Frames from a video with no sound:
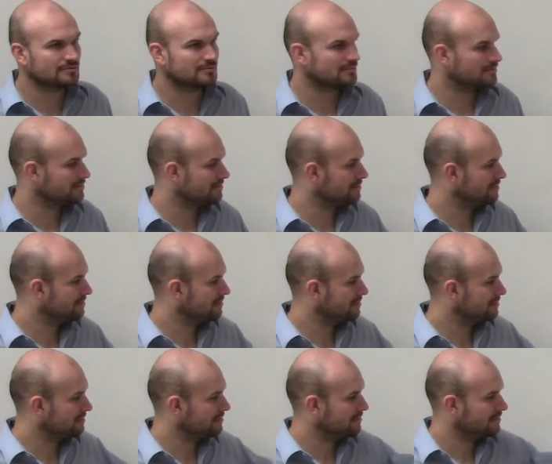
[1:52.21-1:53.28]

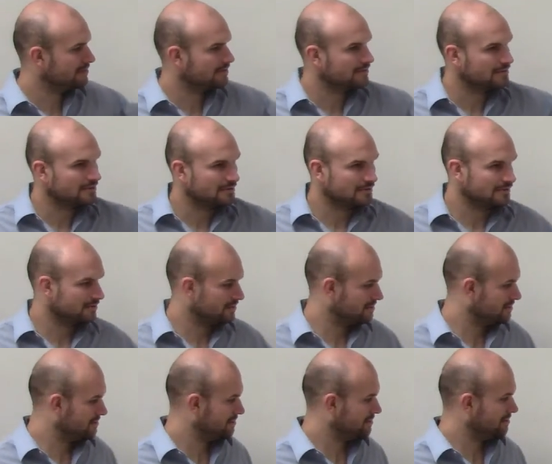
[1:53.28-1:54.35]

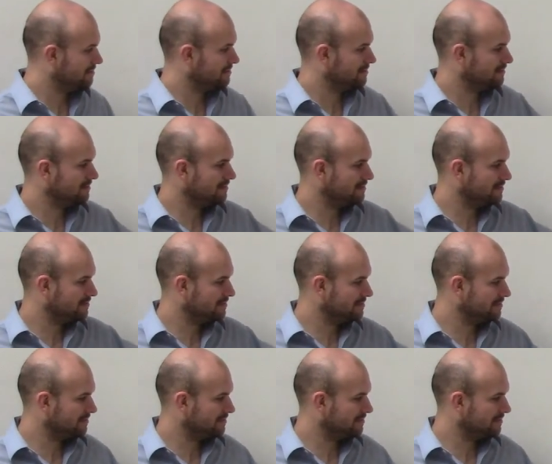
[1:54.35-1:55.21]
Nobody speaks.